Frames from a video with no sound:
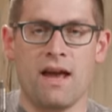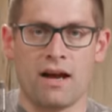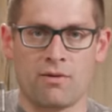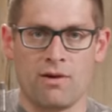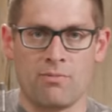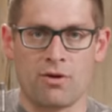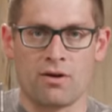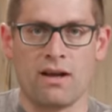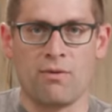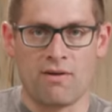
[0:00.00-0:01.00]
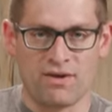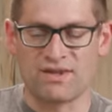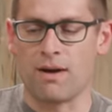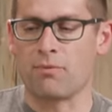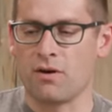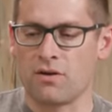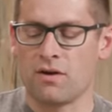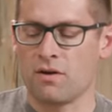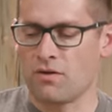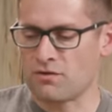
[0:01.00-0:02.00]
neck reamer. Again, we have the separate
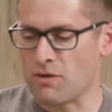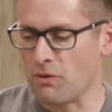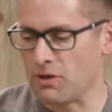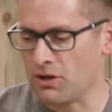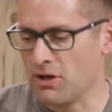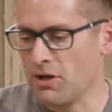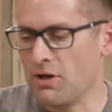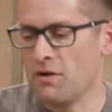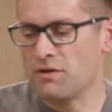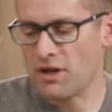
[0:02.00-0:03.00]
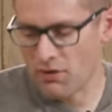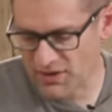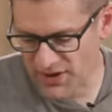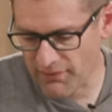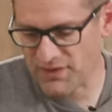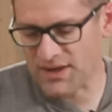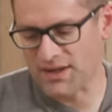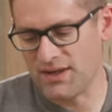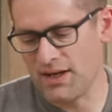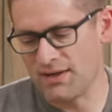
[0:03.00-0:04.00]
throater to go to
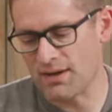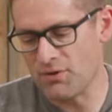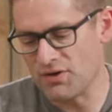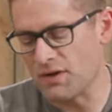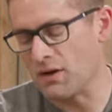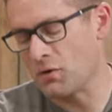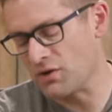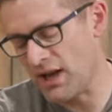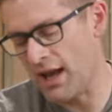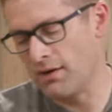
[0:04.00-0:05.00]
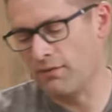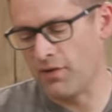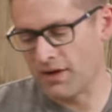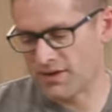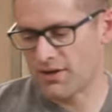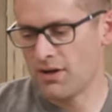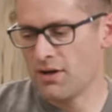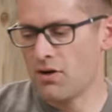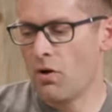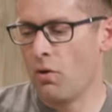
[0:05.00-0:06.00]
7/16. So I'm using the rattan fixed
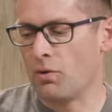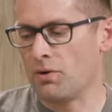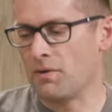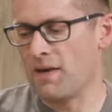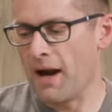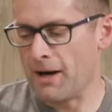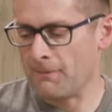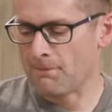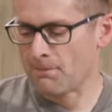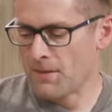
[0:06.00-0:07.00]
holder there.